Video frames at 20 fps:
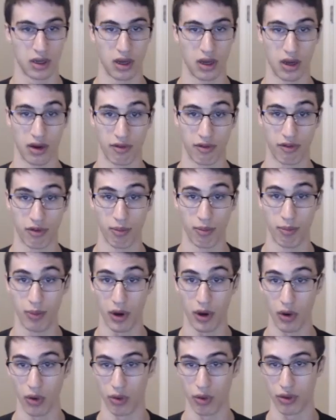from
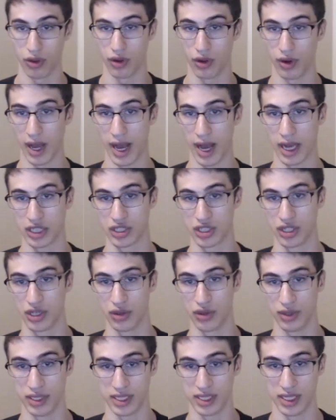both, you're actually
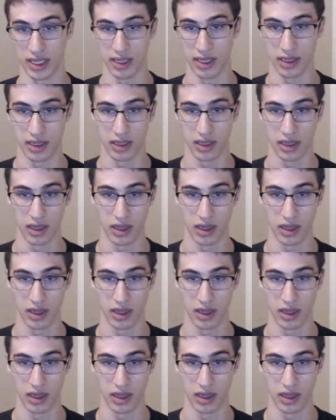going to see